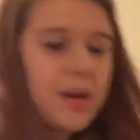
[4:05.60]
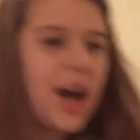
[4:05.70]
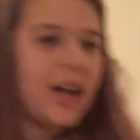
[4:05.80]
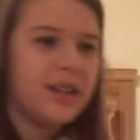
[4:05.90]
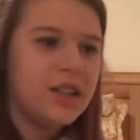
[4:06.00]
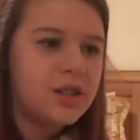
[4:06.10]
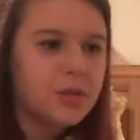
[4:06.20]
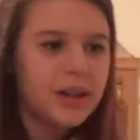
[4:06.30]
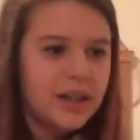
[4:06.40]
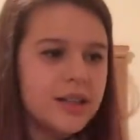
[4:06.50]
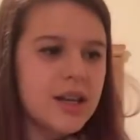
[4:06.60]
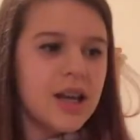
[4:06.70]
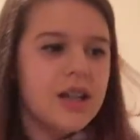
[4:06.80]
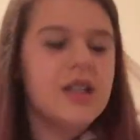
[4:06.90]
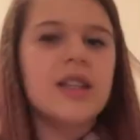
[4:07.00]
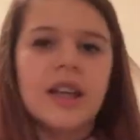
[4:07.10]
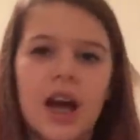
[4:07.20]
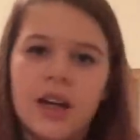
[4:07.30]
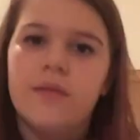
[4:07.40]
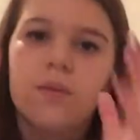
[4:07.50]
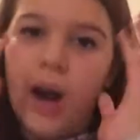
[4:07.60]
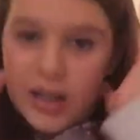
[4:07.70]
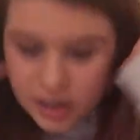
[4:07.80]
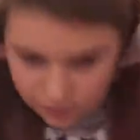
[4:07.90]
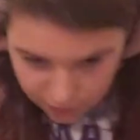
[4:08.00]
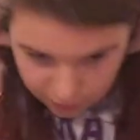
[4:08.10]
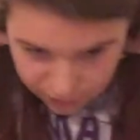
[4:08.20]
behind these trees, just like kind of watching from